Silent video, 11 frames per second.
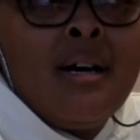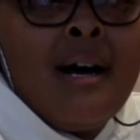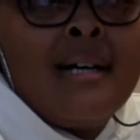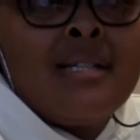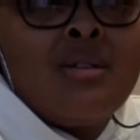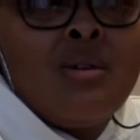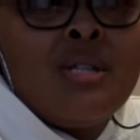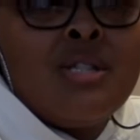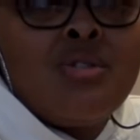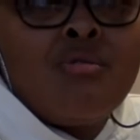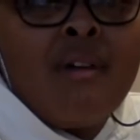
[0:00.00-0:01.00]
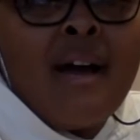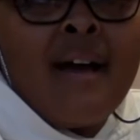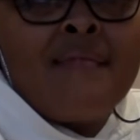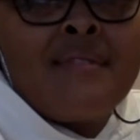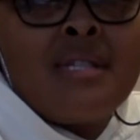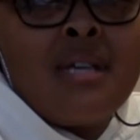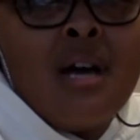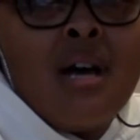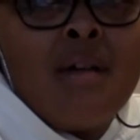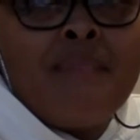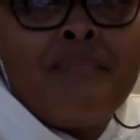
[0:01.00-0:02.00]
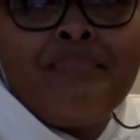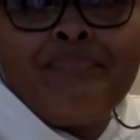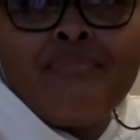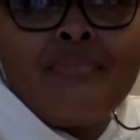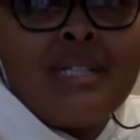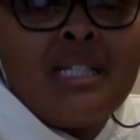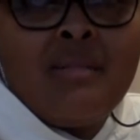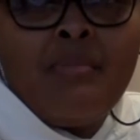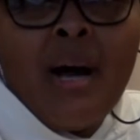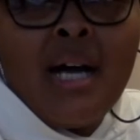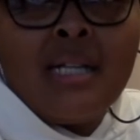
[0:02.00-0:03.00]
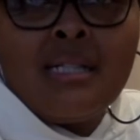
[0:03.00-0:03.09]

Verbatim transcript: I saw the giraffe's um, spots.